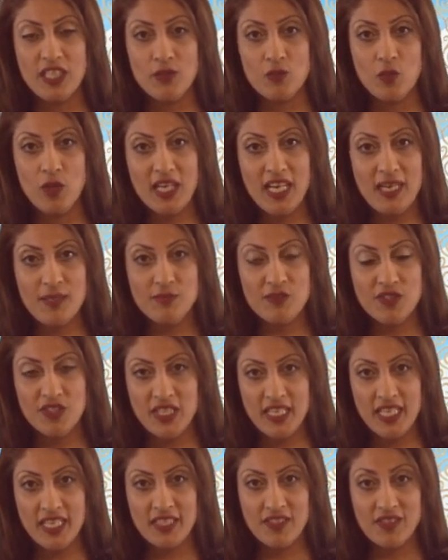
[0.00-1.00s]
And what I'm
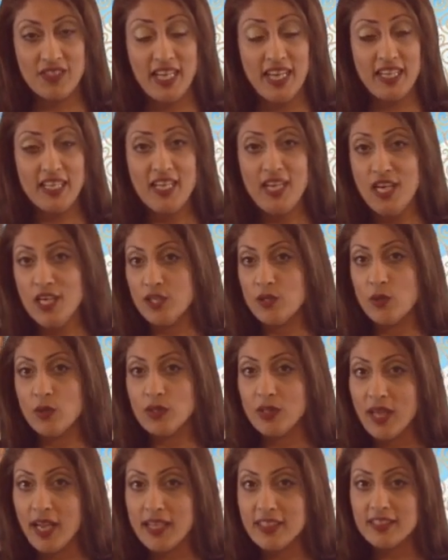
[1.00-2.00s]
seeing is that you are
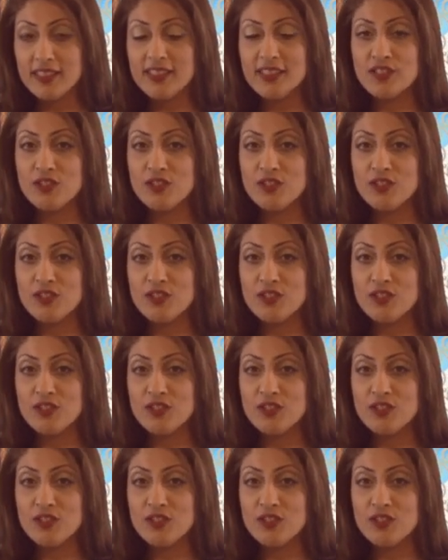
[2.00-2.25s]
likely